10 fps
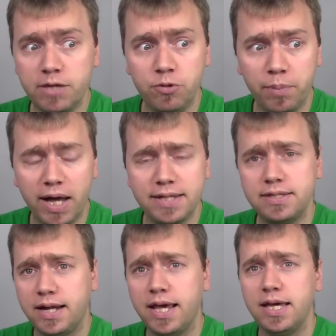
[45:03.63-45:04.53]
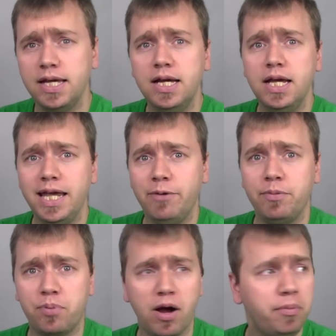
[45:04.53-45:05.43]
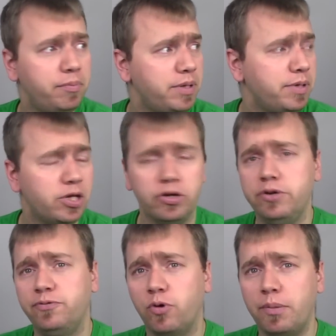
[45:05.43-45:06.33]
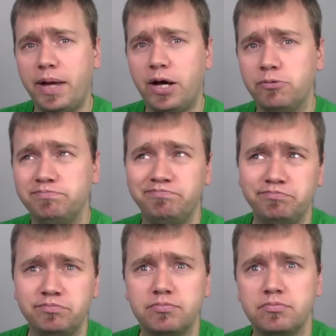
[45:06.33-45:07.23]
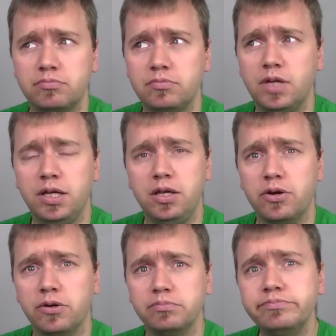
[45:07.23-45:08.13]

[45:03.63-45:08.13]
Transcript: If you bought it today, it would probably be good for about a year.